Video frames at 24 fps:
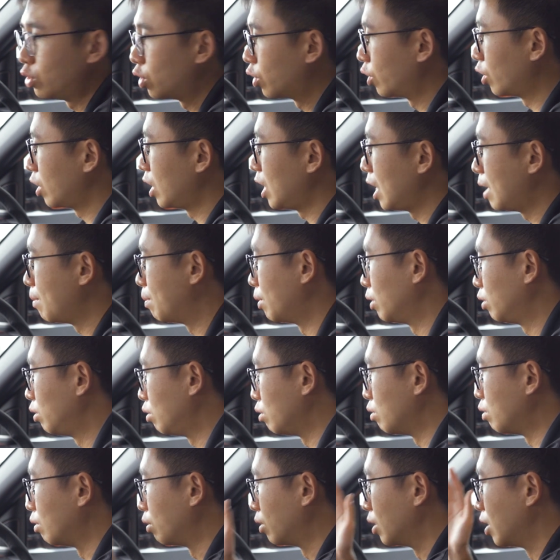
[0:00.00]
you're not able
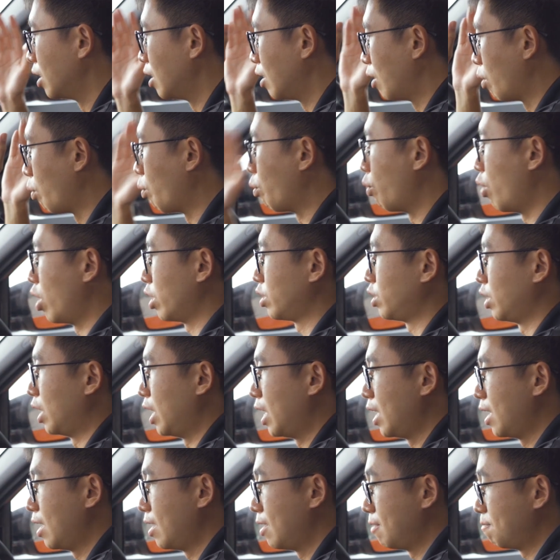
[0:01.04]
to watch
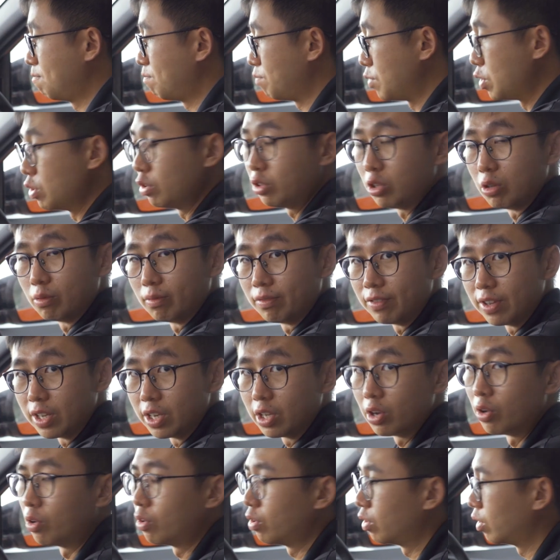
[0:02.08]
a YouTube
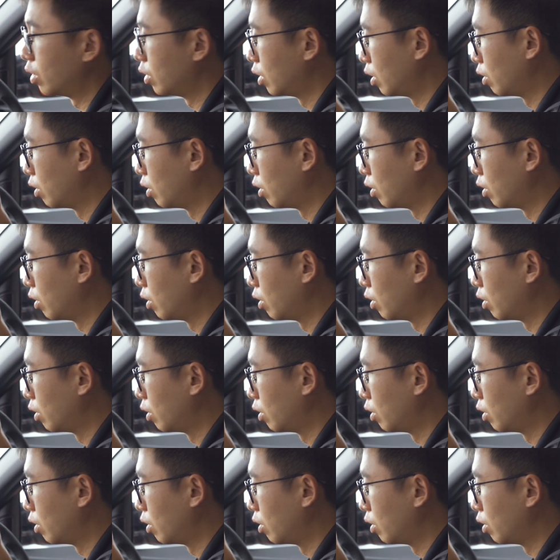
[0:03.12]
video